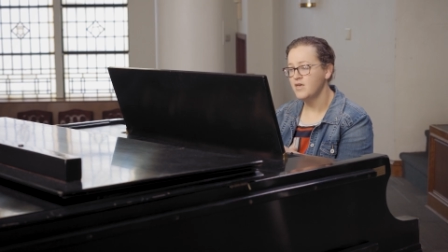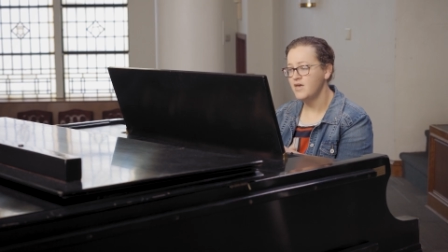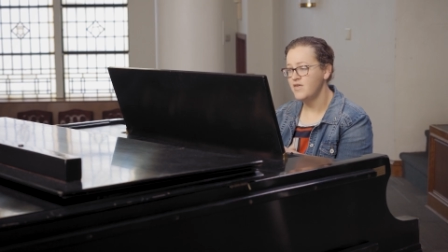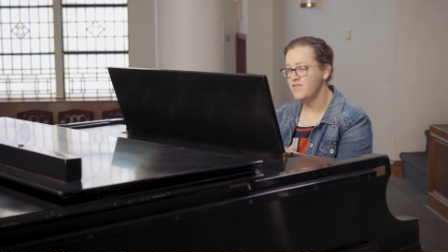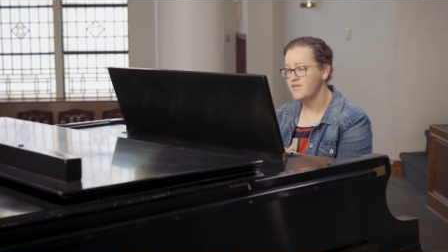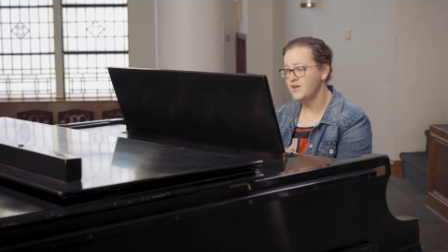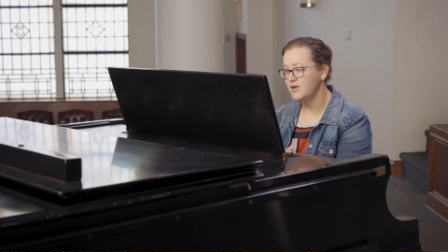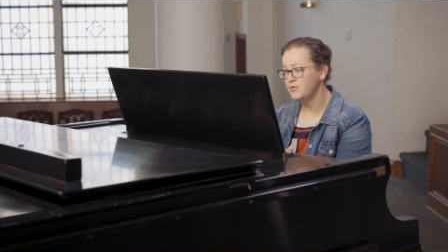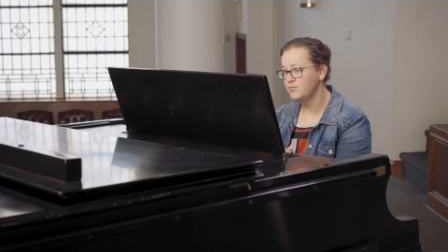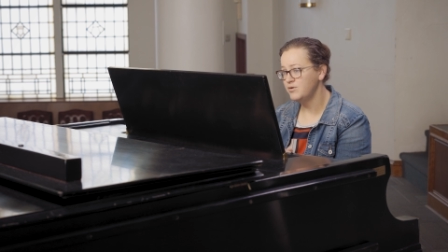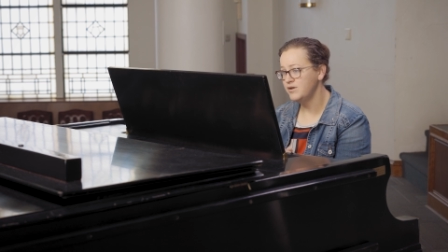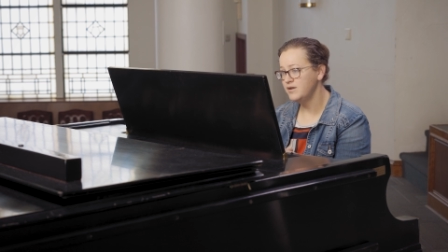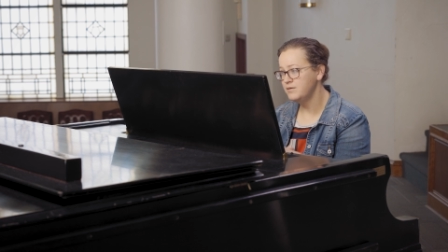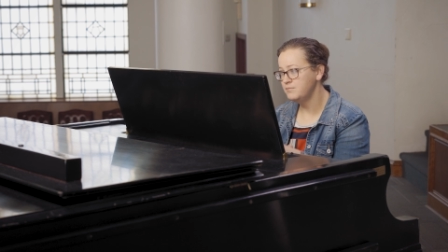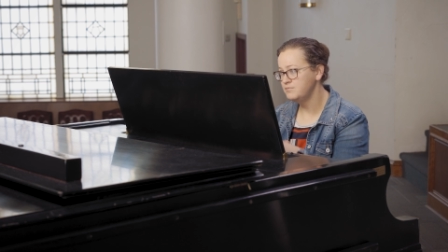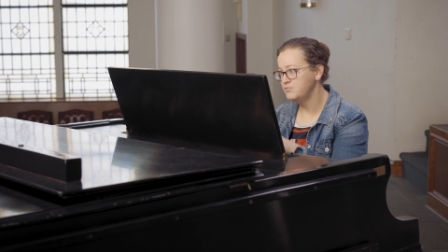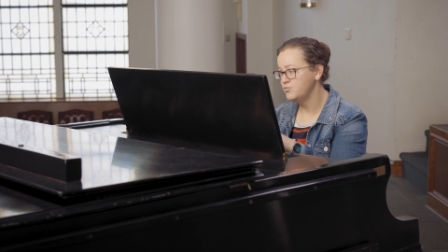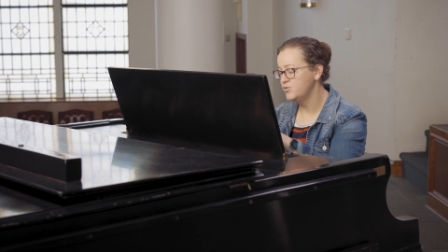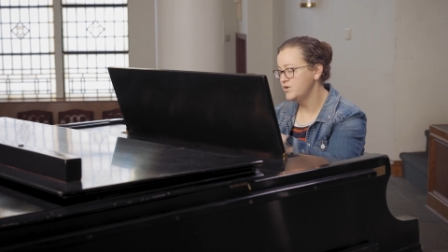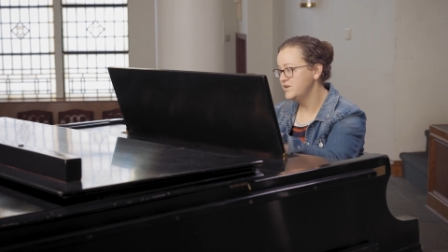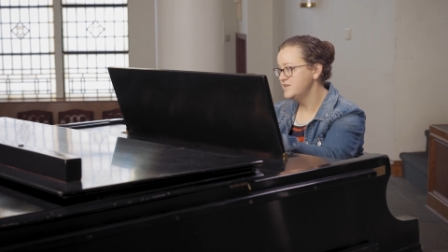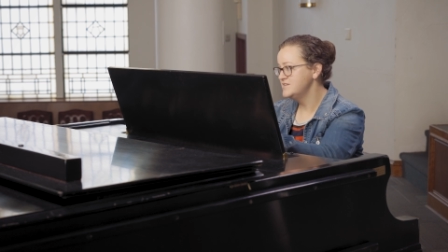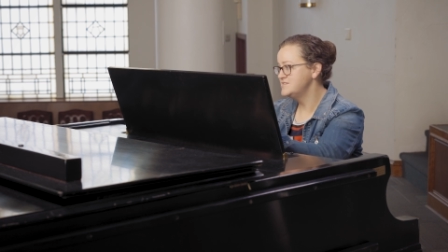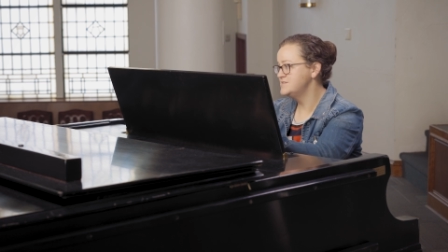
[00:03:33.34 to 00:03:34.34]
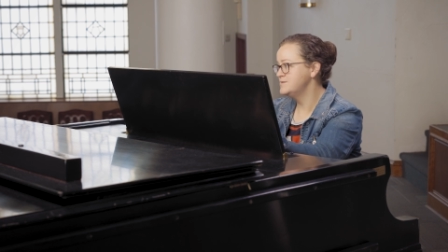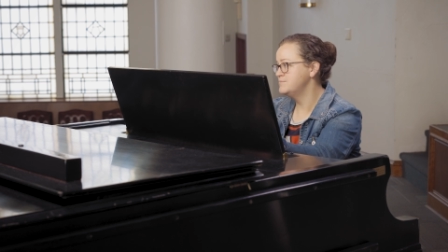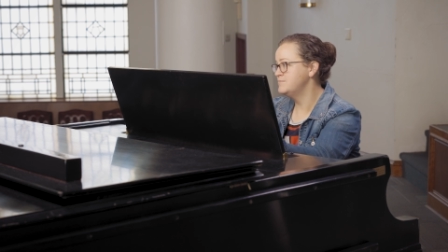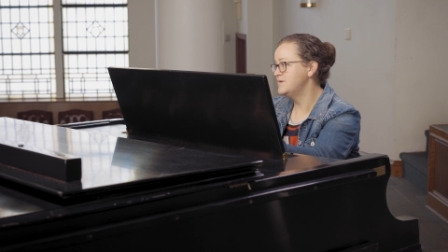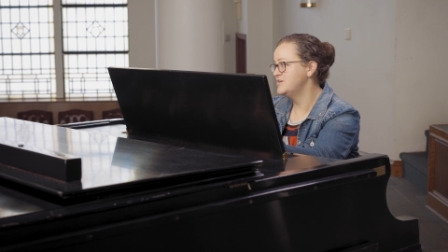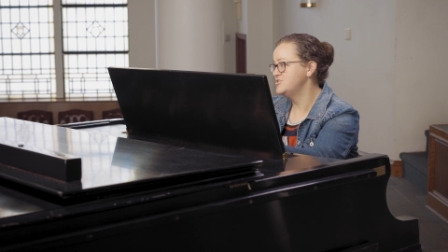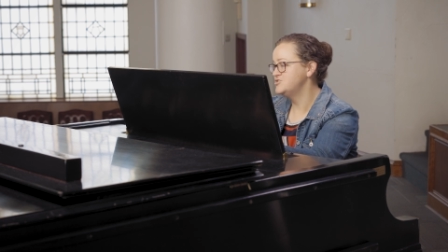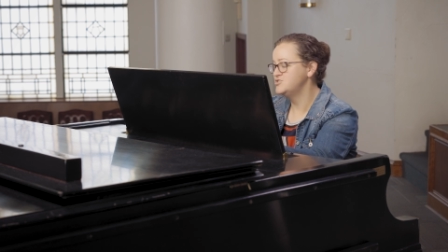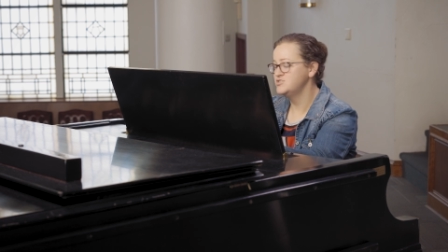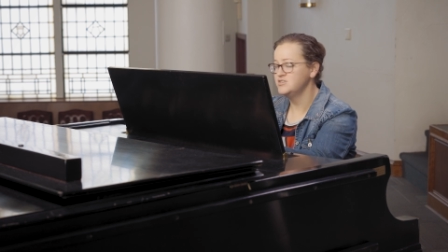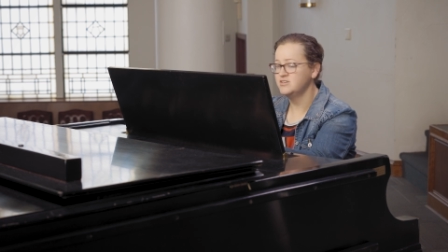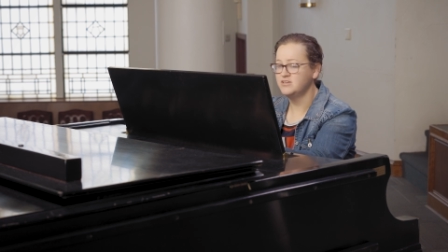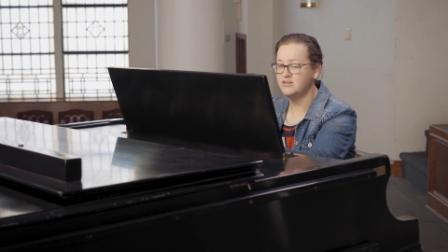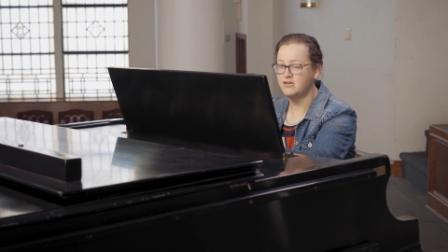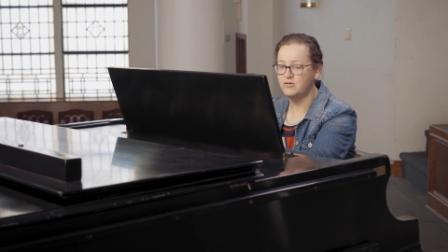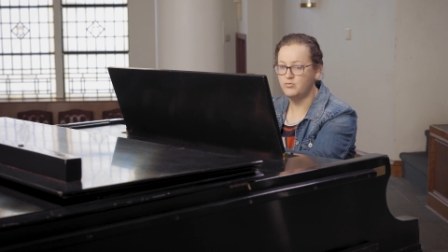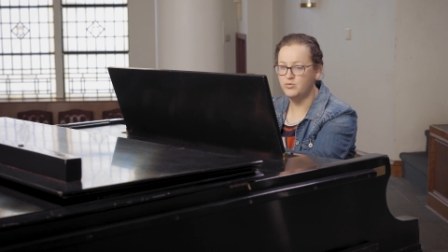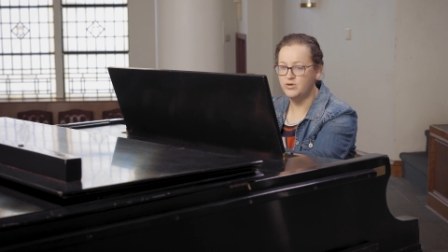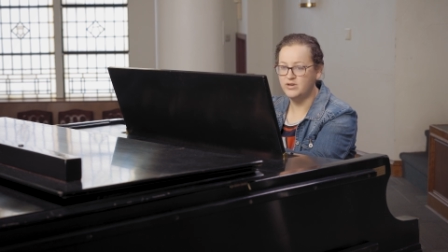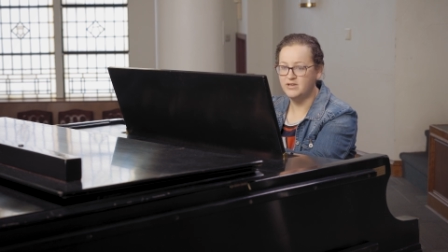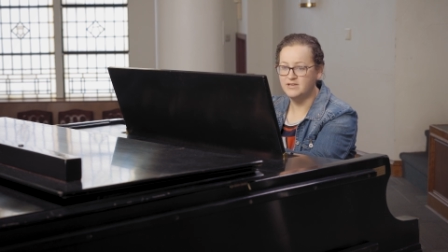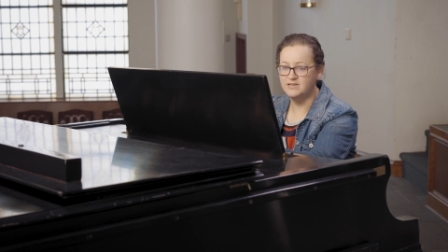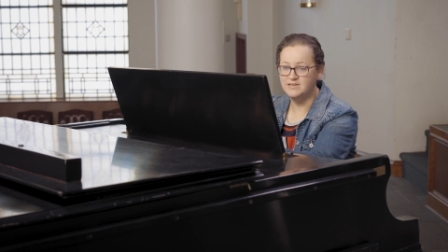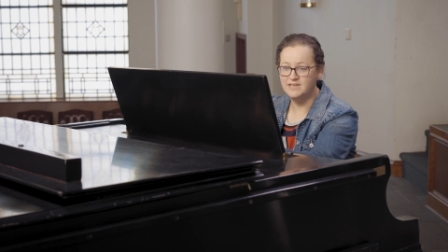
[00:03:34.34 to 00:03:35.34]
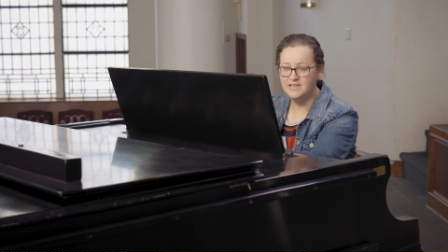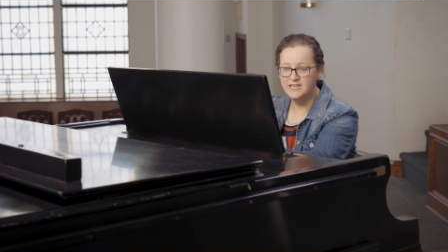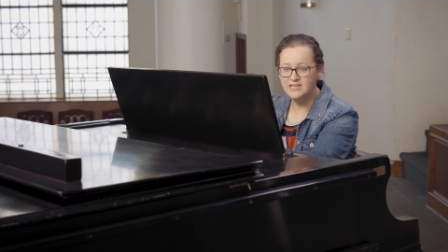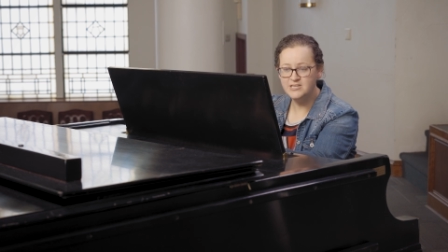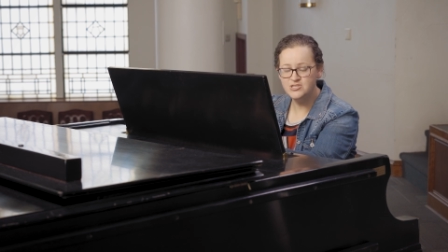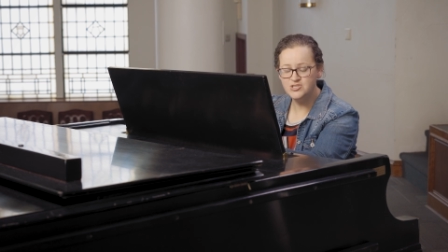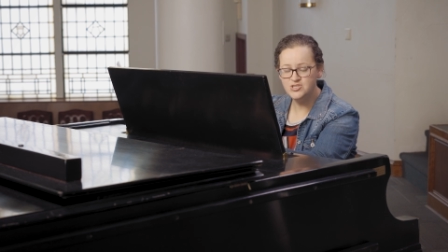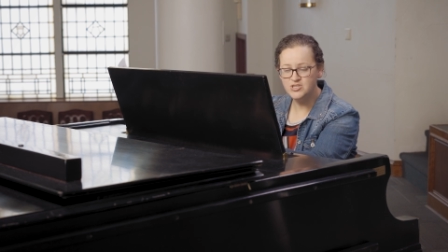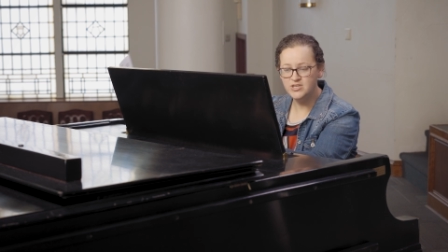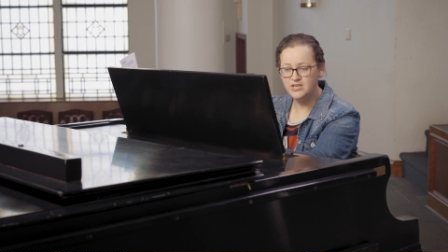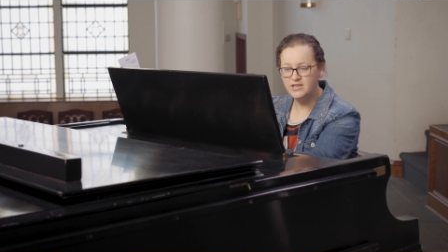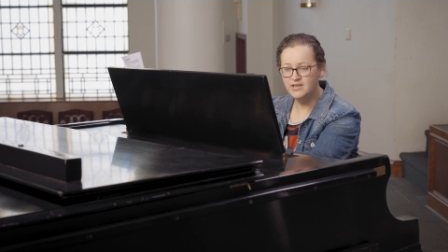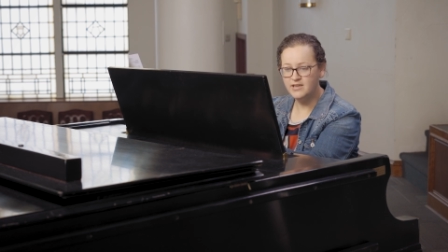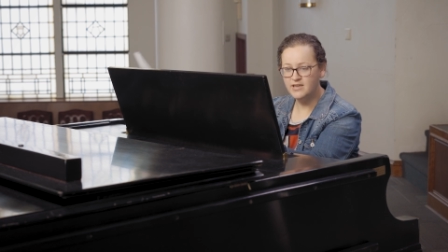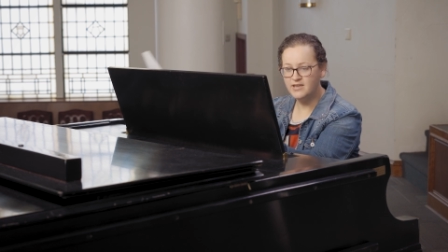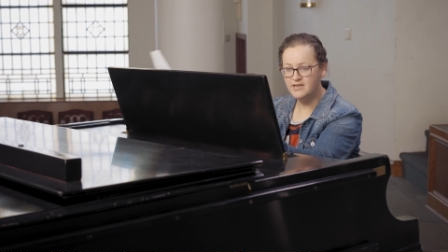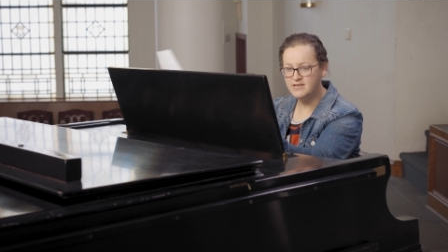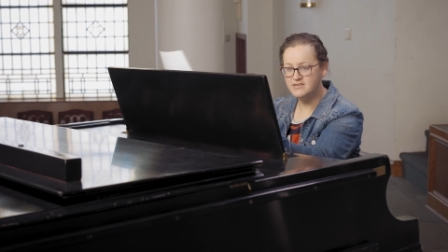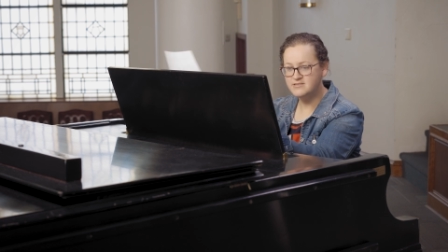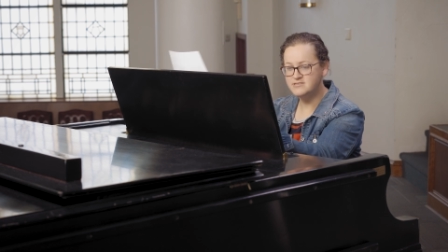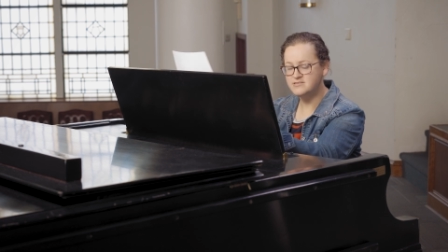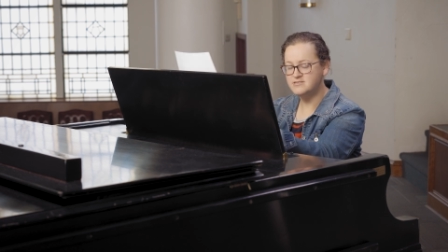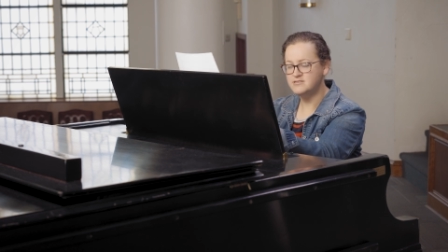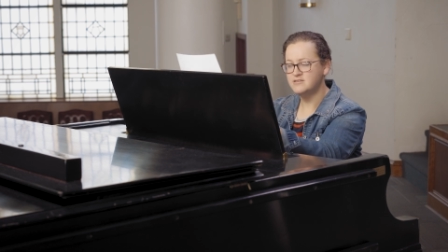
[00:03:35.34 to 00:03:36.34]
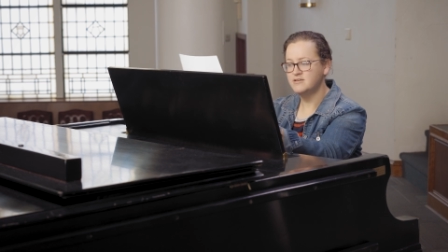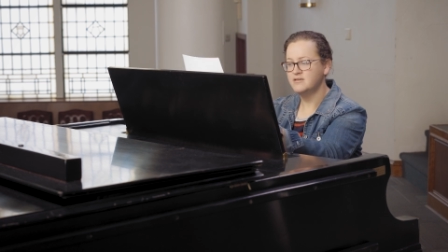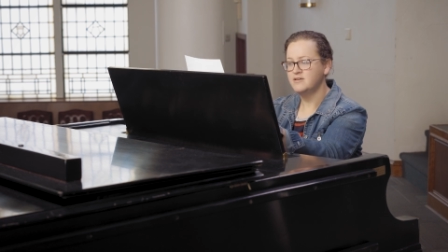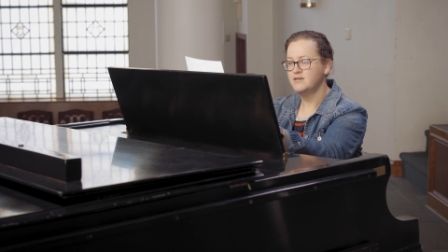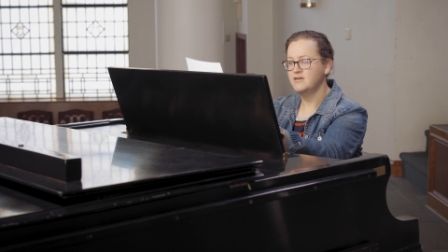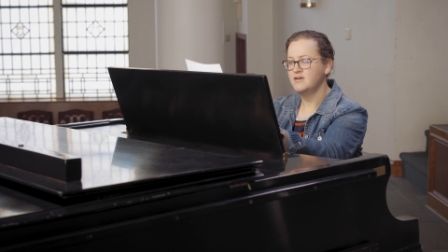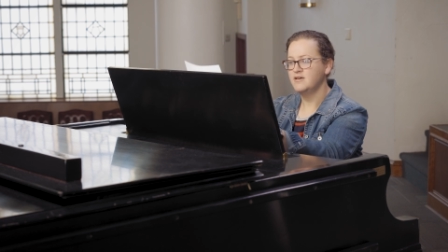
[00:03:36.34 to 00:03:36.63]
And then I wanted, wanted to mention what a lead sheet is.